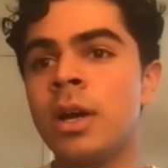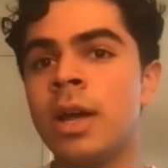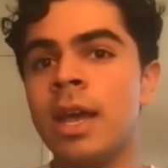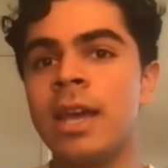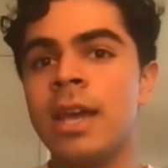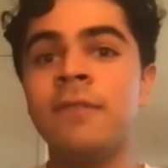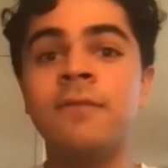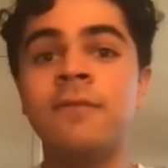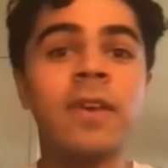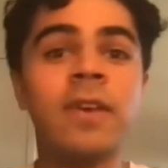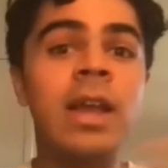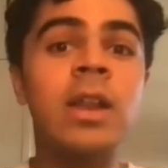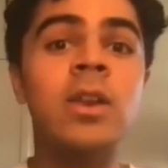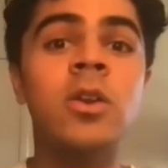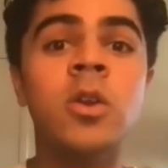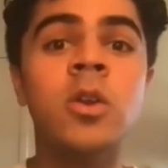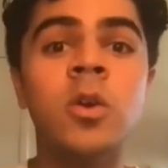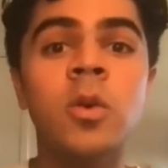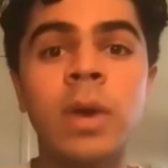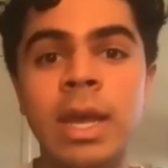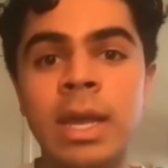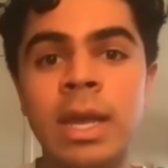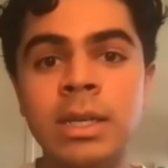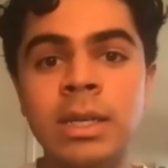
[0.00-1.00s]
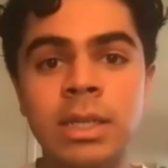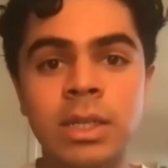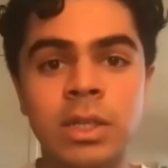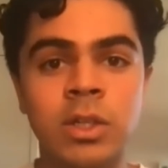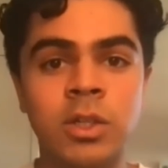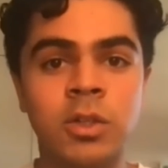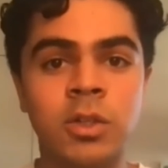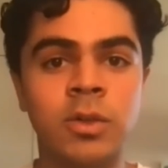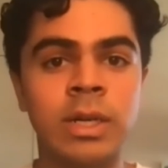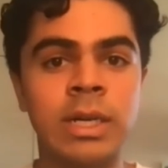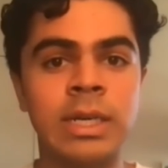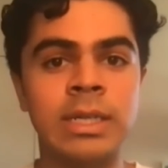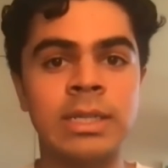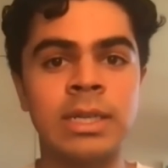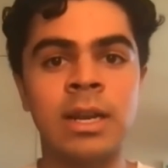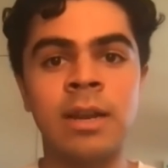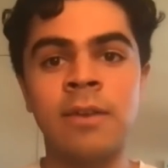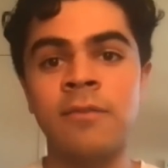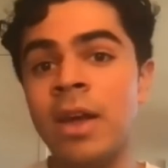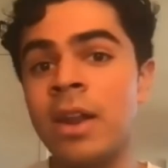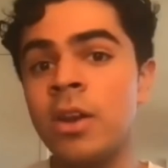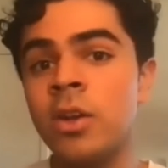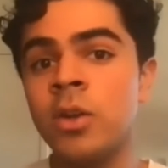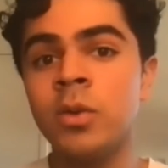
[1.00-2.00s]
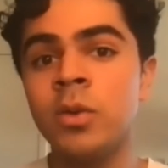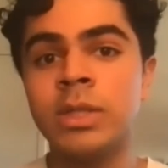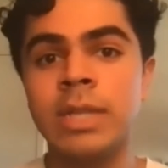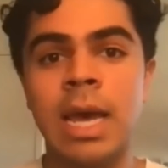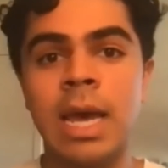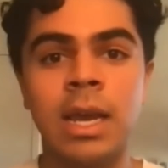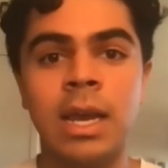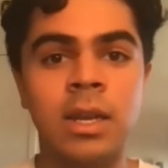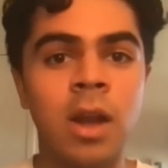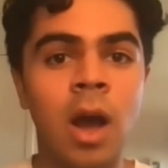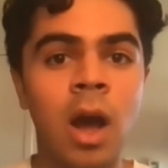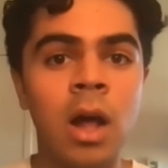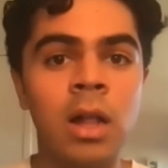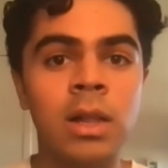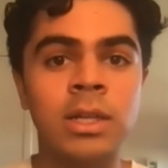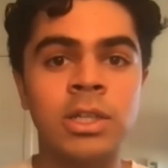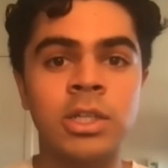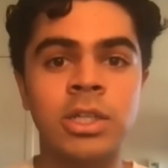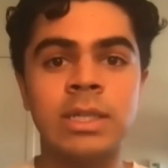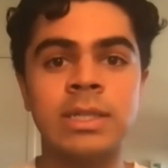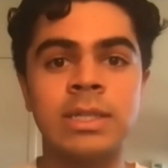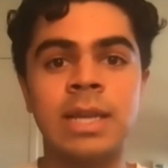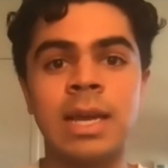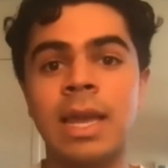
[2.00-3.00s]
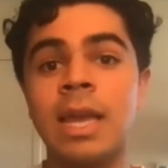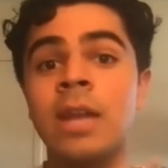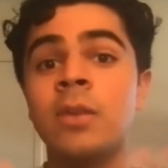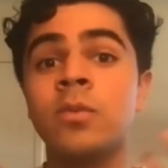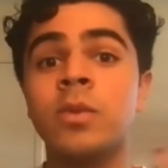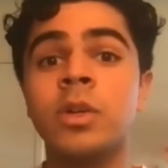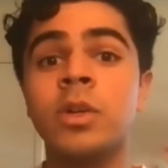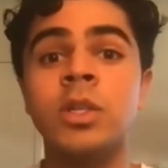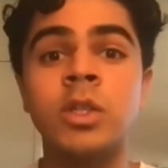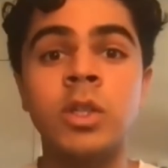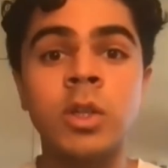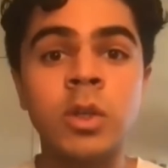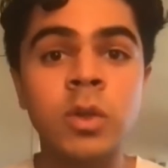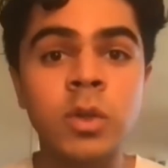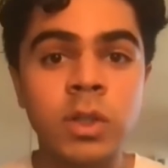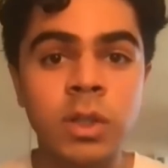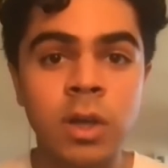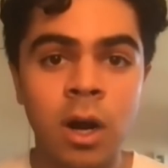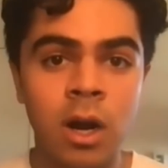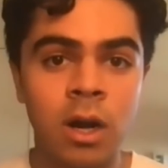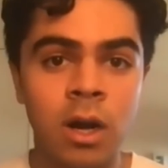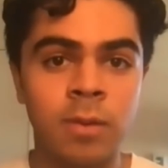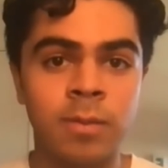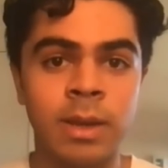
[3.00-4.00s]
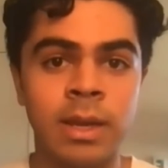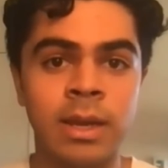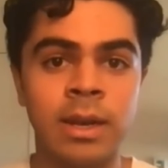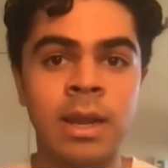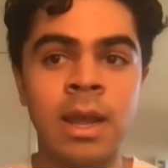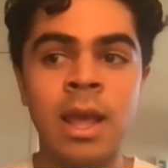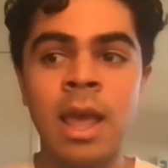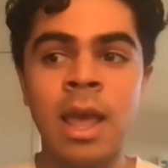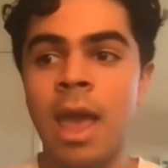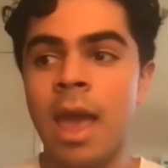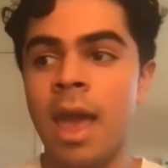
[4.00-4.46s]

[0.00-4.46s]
invent new industries and invent new technologies that can reduce carbon